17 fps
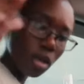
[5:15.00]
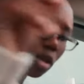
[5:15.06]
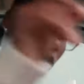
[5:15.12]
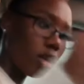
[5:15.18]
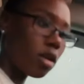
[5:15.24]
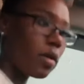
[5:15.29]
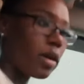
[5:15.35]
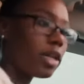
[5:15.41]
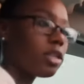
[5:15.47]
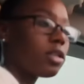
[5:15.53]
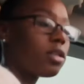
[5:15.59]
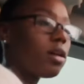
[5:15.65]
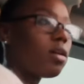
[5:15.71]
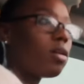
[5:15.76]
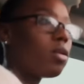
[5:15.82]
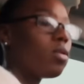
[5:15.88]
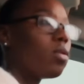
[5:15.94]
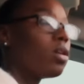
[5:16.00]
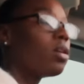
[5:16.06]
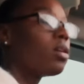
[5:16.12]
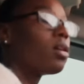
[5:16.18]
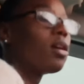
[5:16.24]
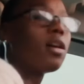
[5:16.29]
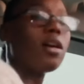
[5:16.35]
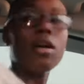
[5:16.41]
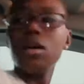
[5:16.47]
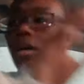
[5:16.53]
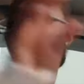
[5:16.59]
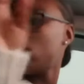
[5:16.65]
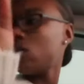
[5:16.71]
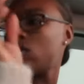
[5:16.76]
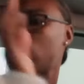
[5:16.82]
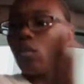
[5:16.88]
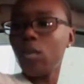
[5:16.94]
Anyway, so
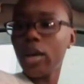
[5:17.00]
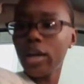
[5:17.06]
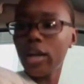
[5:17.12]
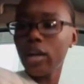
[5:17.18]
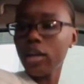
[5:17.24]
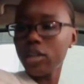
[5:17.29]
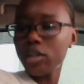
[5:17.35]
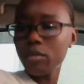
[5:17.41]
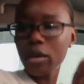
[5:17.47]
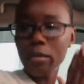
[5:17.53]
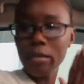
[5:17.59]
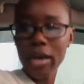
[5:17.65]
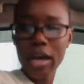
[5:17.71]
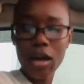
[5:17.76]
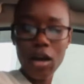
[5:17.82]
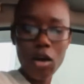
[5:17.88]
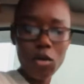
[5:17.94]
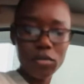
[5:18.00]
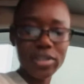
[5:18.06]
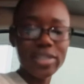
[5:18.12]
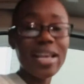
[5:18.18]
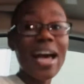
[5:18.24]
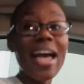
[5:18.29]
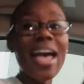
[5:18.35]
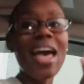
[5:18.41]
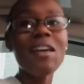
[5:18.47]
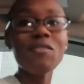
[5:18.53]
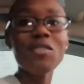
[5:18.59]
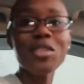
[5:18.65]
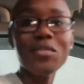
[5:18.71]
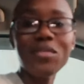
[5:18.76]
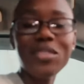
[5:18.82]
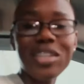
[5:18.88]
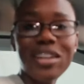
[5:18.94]
where is my mount? I
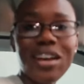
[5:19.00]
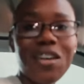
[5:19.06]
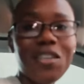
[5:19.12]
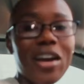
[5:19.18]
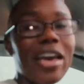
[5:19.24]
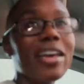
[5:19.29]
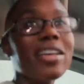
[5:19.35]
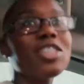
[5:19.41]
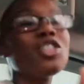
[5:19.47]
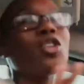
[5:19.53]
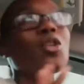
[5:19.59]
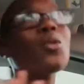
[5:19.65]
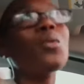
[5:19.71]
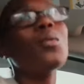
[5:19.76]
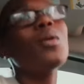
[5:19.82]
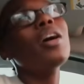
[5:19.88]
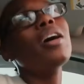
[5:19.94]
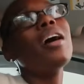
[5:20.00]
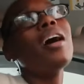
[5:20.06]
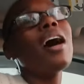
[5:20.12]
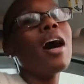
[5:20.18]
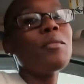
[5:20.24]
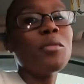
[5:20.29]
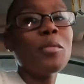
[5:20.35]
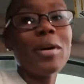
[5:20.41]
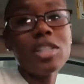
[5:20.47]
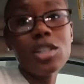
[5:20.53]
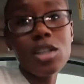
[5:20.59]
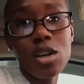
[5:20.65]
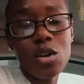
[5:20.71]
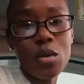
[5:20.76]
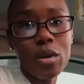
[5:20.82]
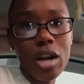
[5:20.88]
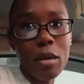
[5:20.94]
haven't, okay, so I'm about to
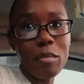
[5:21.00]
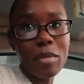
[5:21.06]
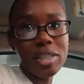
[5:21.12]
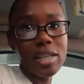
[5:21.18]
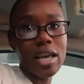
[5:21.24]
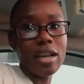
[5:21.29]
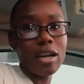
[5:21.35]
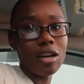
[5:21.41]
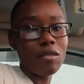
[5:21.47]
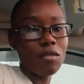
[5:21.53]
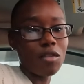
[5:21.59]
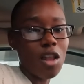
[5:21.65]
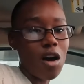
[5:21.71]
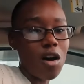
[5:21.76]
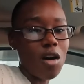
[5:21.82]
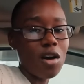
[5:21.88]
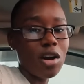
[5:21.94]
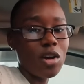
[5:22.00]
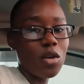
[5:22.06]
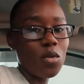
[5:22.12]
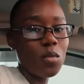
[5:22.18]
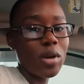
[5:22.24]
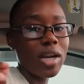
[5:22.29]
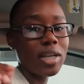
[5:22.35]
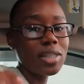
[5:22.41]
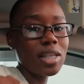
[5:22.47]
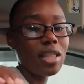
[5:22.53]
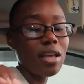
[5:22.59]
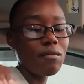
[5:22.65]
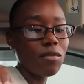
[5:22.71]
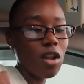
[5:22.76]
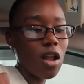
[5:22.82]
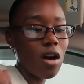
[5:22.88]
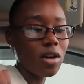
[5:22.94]
go and I'm about to edit a vlog. When I say
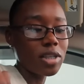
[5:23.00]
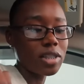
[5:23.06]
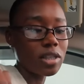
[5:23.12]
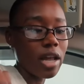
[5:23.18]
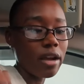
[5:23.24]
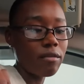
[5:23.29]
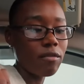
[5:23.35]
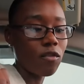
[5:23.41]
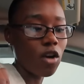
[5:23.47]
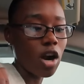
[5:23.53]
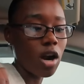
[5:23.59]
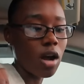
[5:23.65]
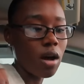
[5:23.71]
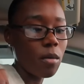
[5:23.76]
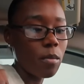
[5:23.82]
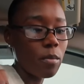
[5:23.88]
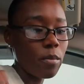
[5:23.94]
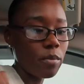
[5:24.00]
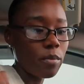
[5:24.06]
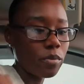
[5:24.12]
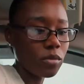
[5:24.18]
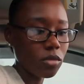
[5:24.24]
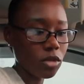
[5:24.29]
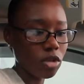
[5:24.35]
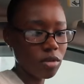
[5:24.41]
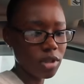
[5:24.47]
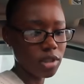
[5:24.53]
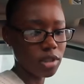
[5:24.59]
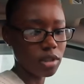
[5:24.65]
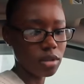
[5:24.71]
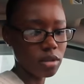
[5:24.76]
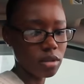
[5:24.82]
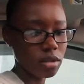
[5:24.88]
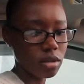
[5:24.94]
that vlog is like from, what is
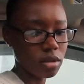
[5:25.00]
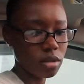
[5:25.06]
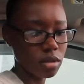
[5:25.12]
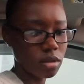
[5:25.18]
this?